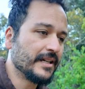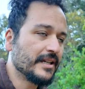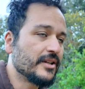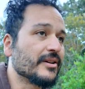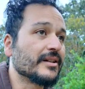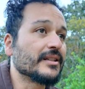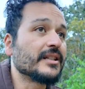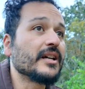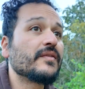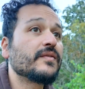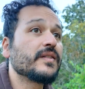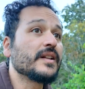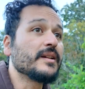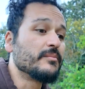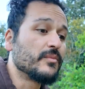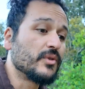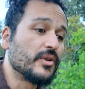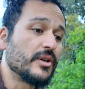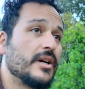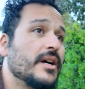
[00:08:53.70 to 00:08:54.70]
You're definitely
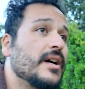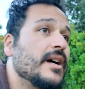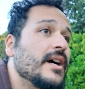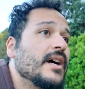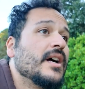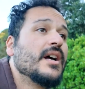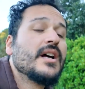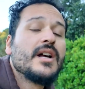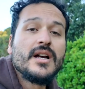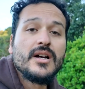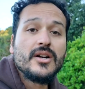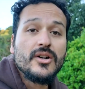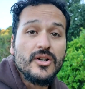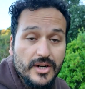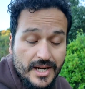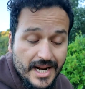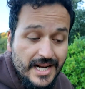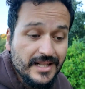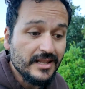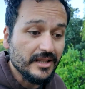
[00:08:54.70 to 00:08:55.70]
more
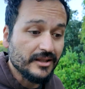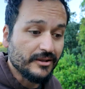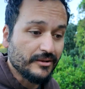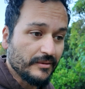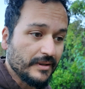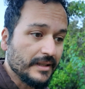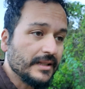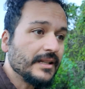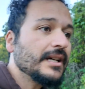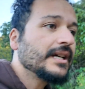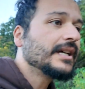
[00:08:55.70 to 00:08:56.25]
connected to it,